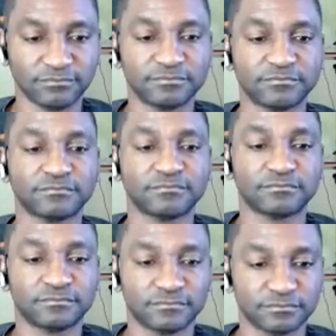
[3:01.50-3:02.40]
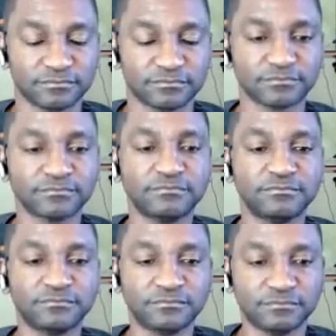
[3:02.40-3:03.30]

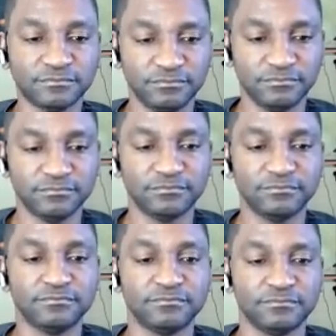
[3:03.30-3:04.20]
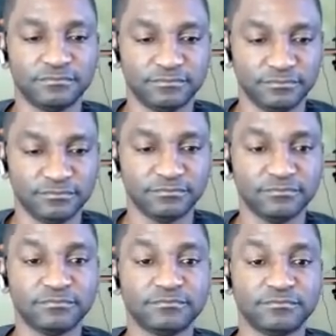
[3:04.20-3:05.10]

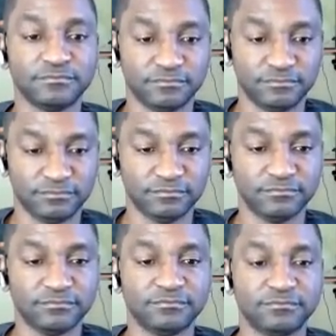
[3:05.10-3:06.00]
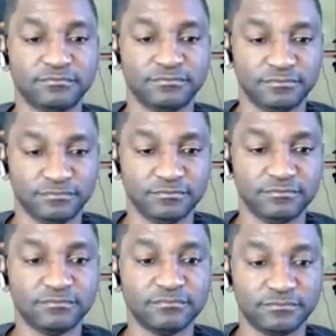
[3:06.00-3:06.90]

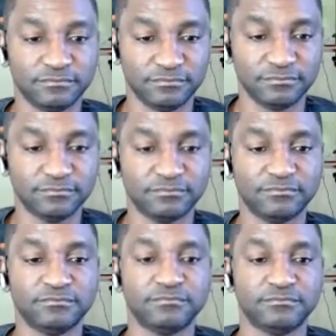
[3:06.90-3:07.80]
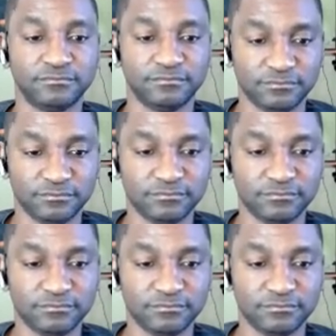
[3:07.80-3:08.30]
No words are spoken by the person on screen.